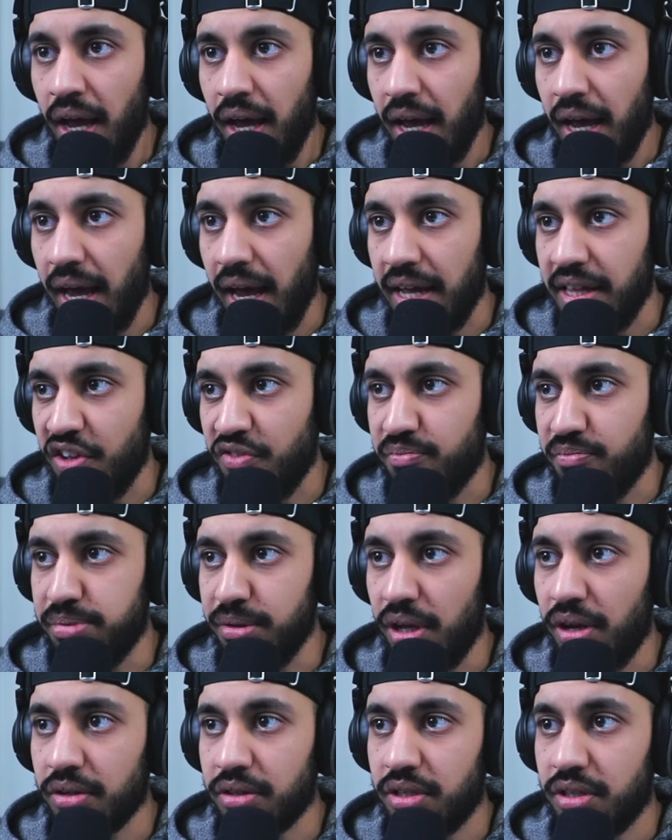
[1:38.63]
They've
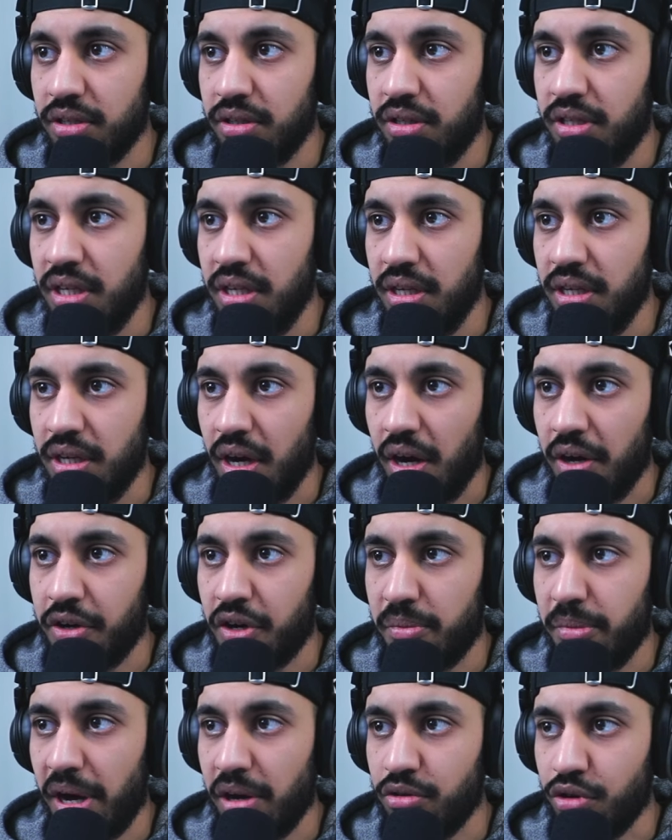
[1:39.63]
blocked the
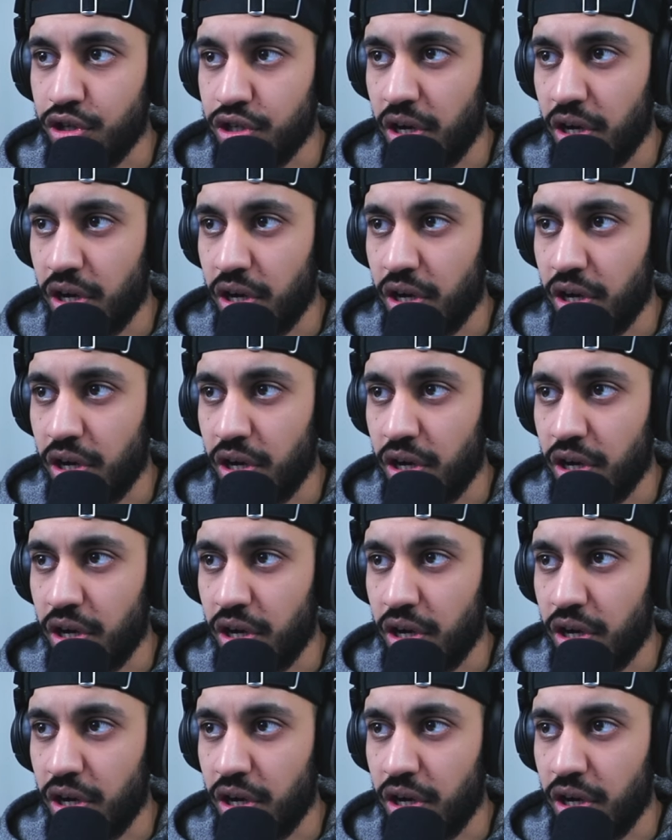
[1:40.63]
underbarrel